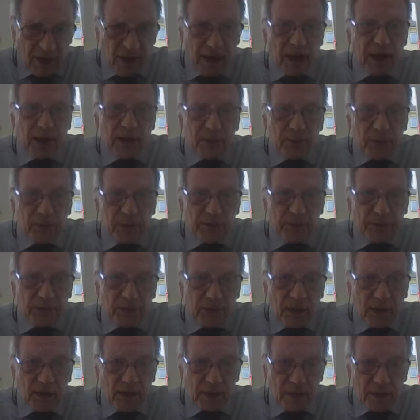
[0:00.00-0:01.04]
and
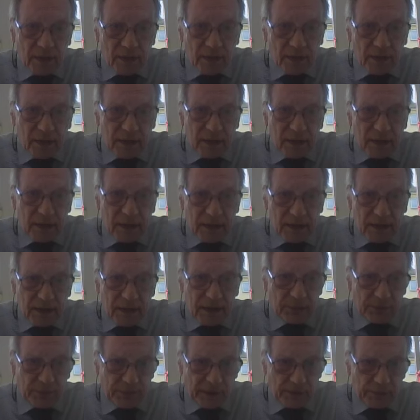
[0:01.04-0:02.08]
also
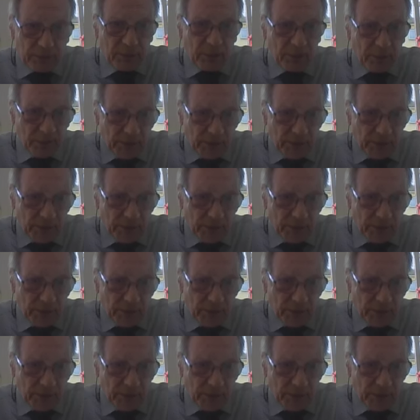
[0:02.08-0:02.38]
healing people.